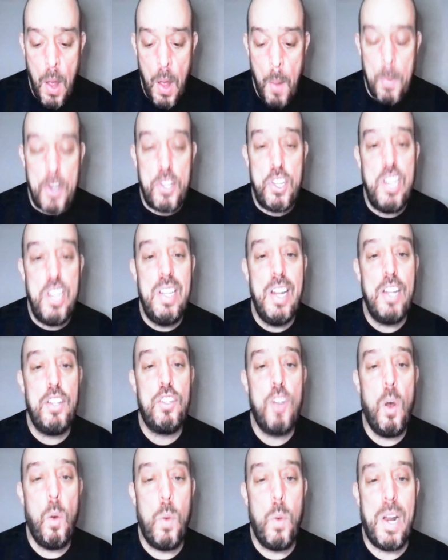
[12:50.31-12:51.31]
But she did
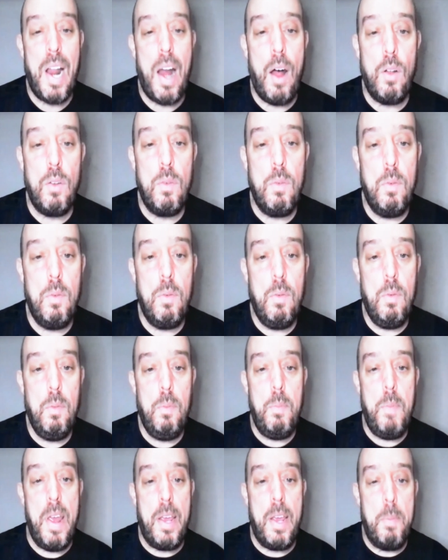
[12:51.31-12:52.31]
so without
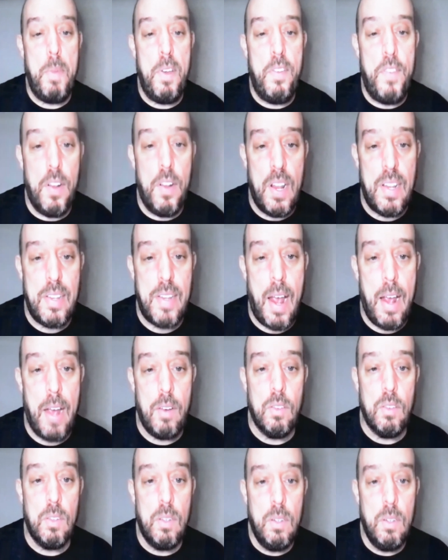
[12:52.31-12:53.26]
making me feel entitled.